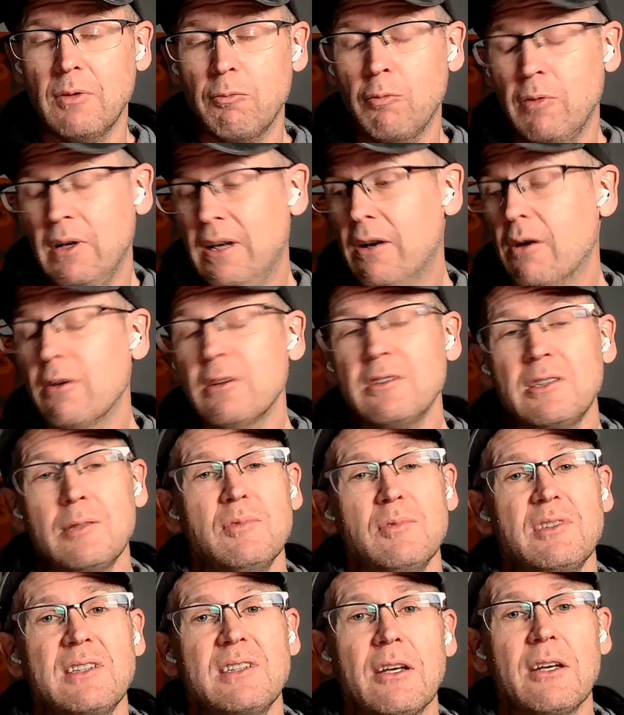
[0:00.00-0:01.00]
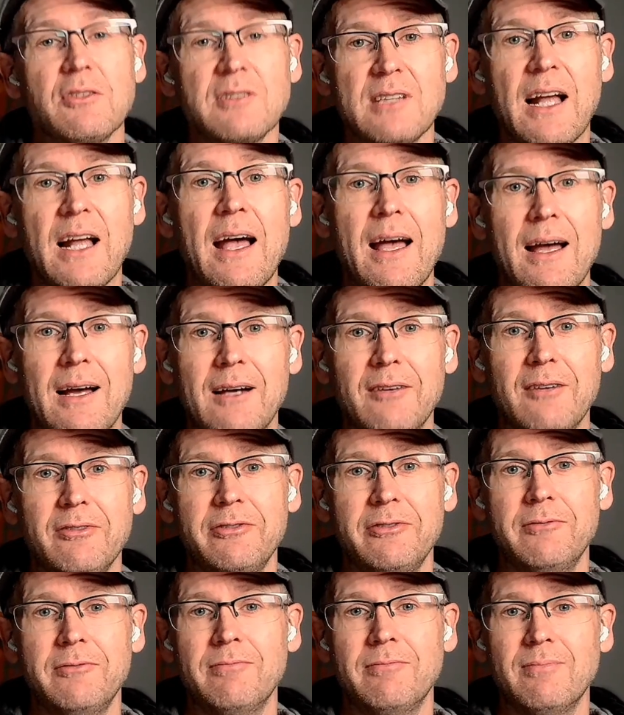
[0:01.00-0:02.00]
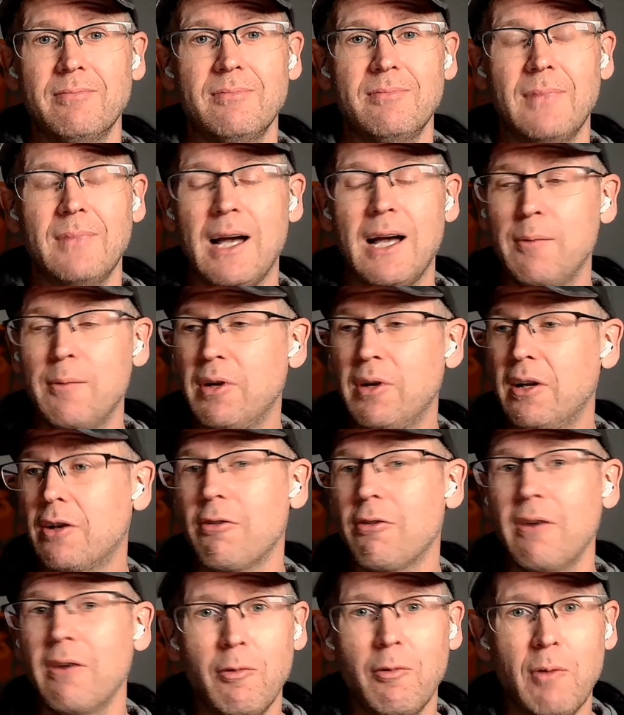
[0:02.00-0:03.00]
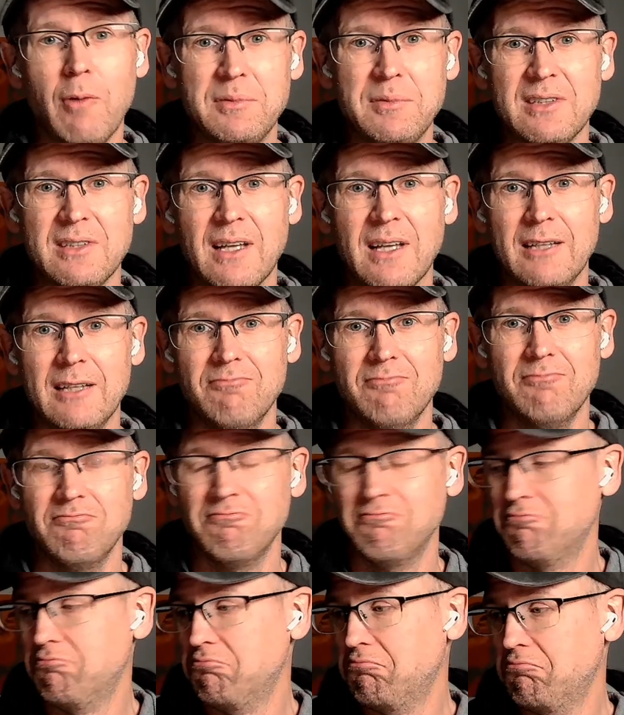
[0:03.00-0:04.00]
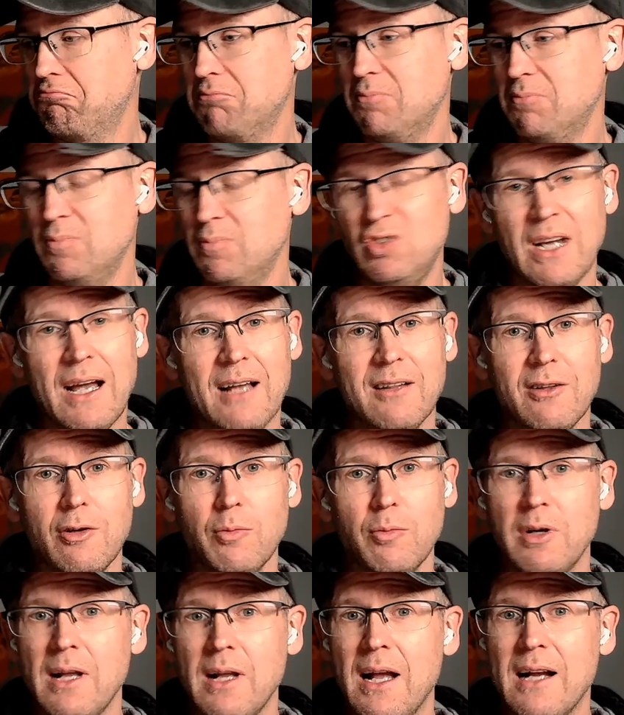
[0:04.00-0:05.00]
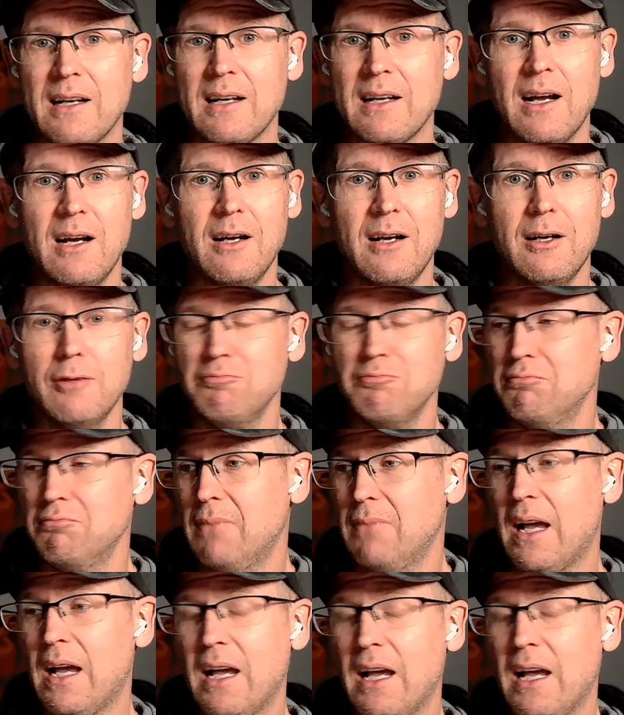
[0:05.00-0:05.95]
here are some skills that I have. I'm going to create a website, jonloomer.com.